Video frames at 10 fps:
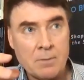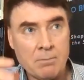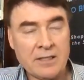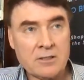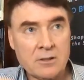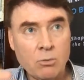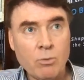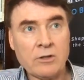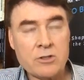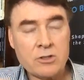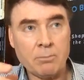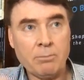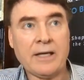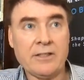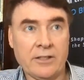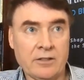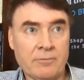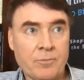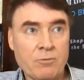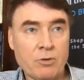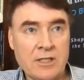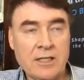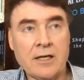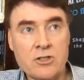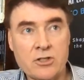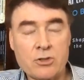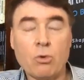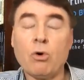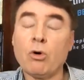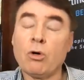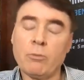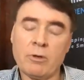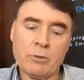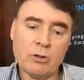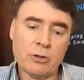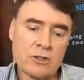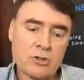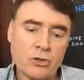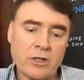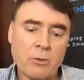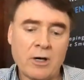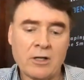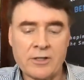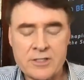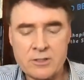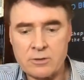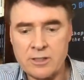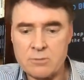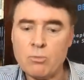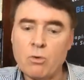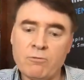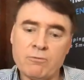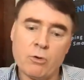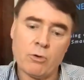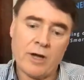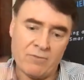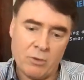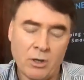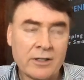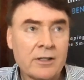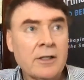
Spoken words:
mental wellness companion for teenagers, or when we look at journey wellness, that's more for everyone.